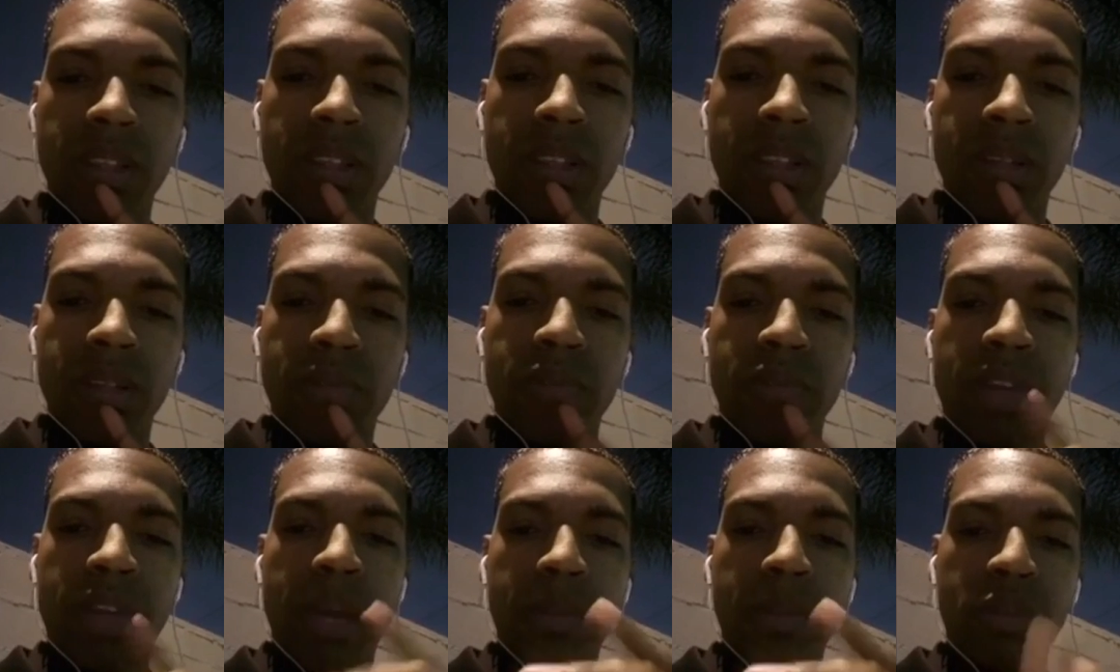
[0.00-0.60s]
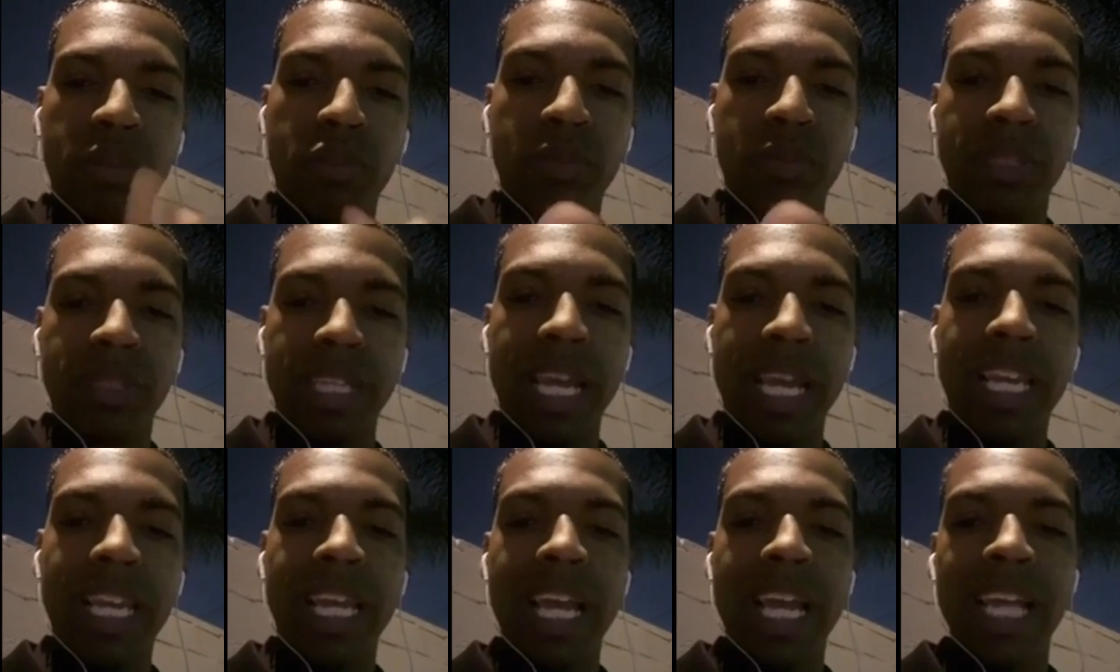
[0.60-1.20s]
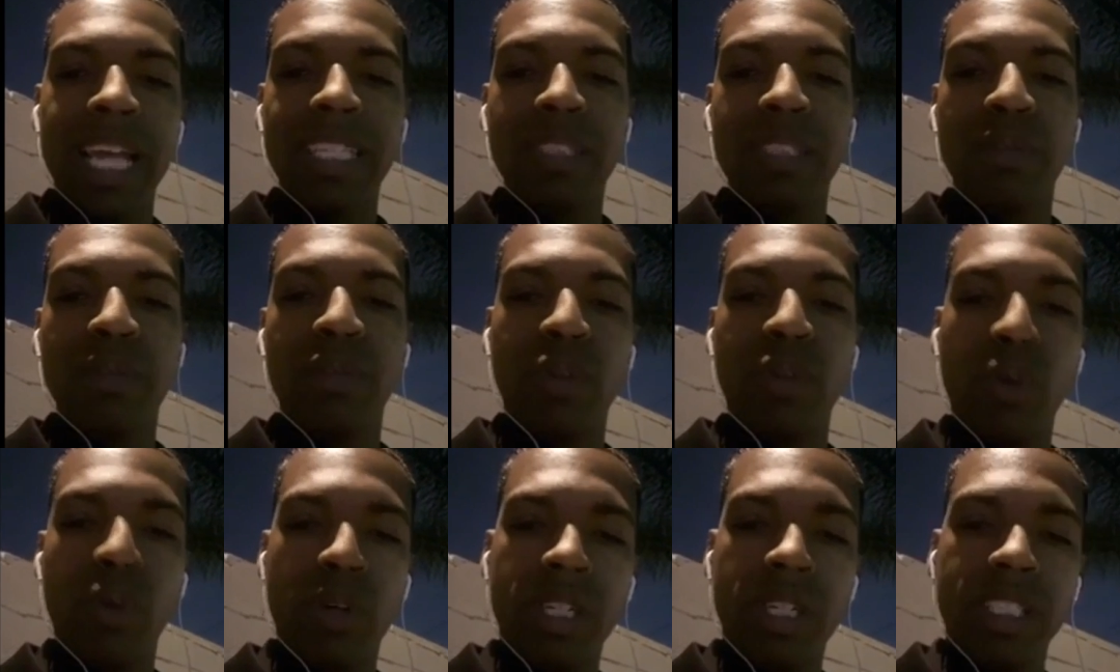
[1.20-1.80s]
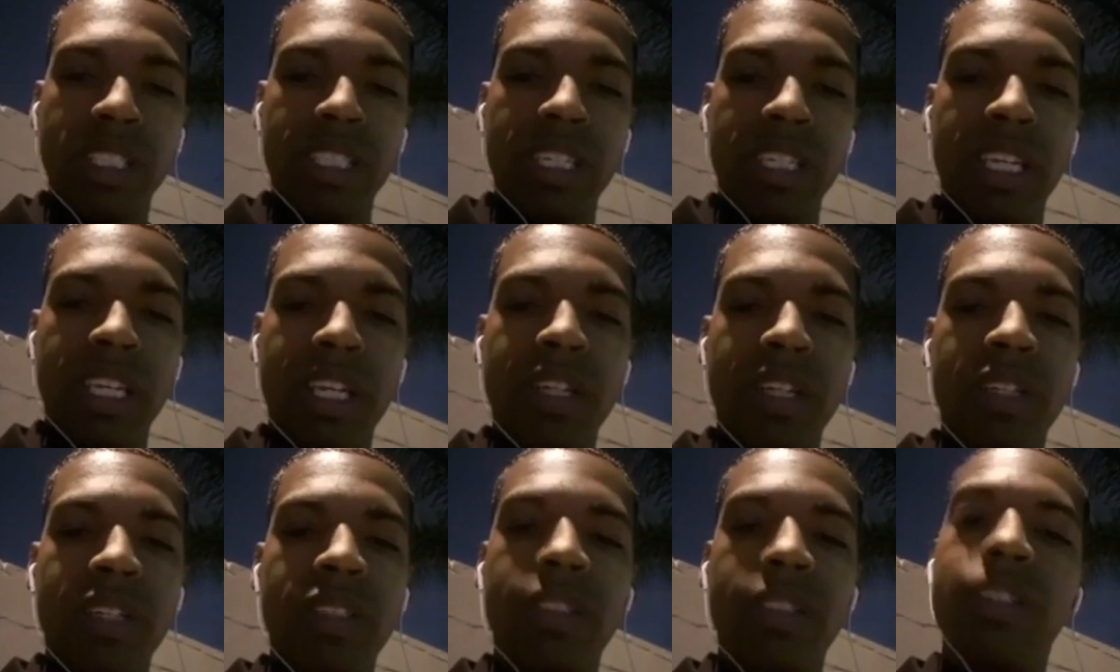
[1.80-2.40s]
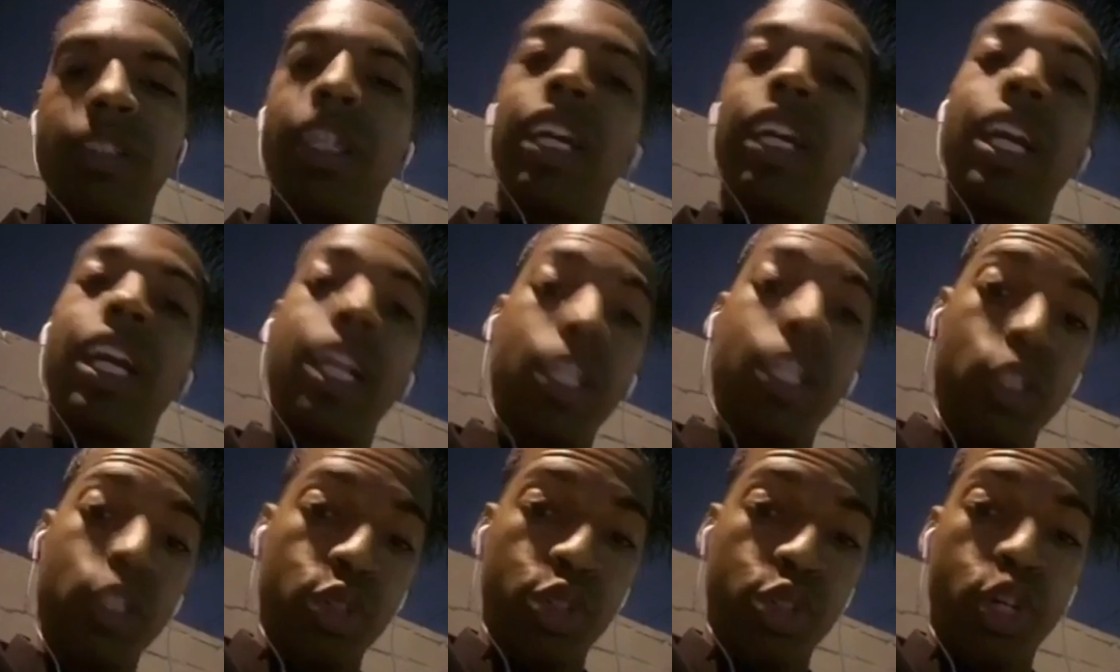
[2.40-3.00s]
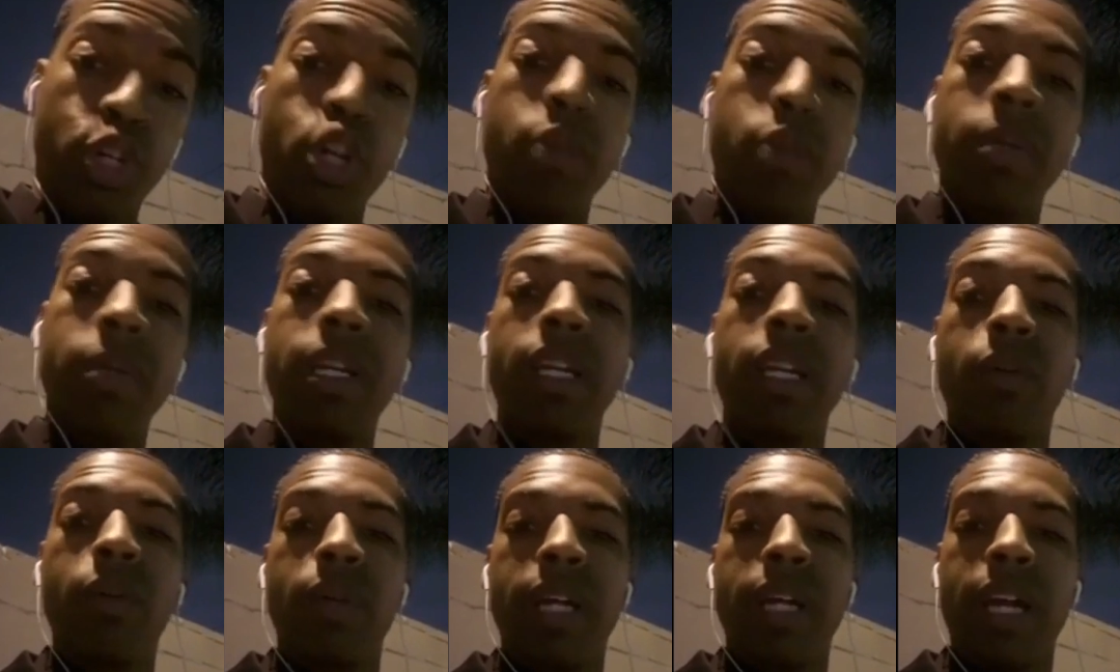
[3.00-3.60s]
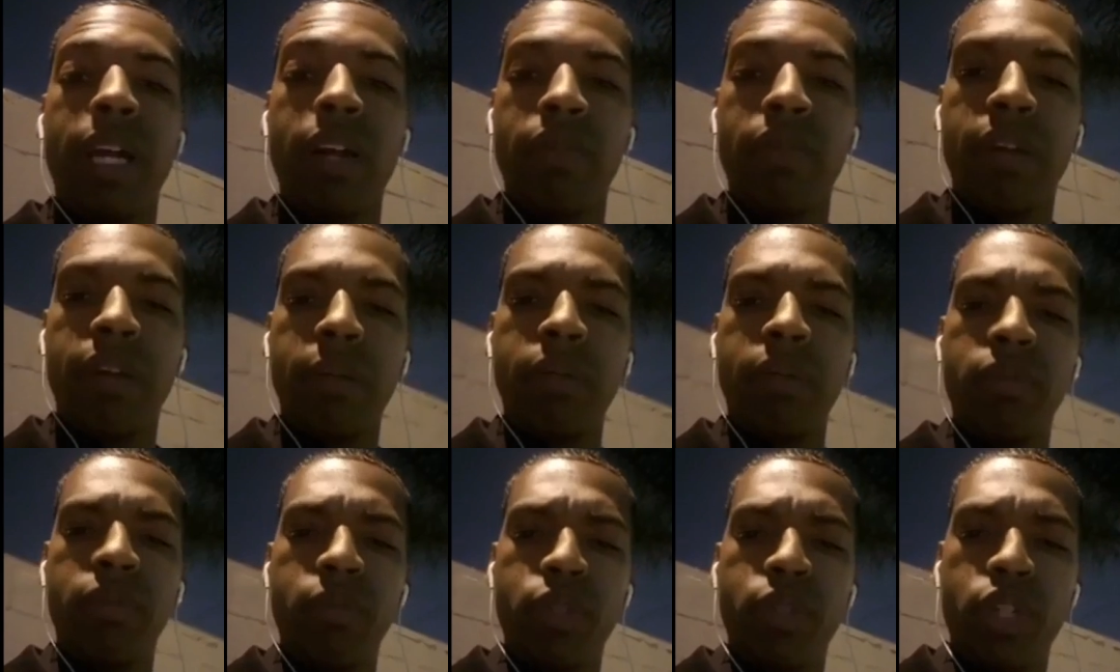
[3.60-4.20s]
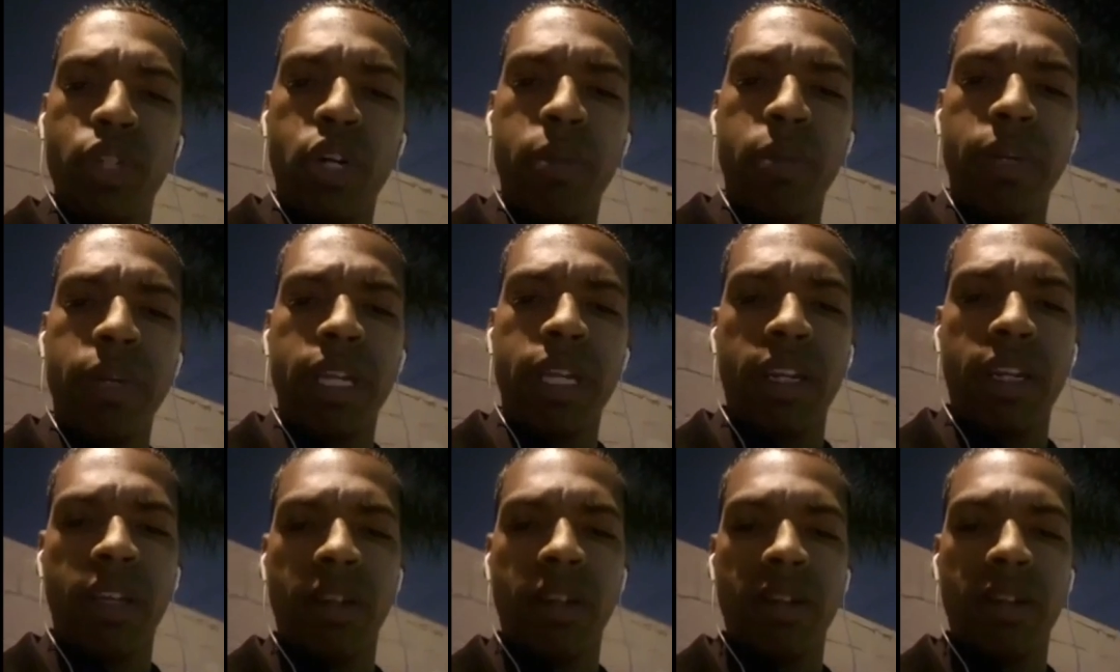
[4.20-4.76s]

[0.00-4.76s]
Family from Tallahassee, Florida's in here. Germany, we got our family from Germany in here.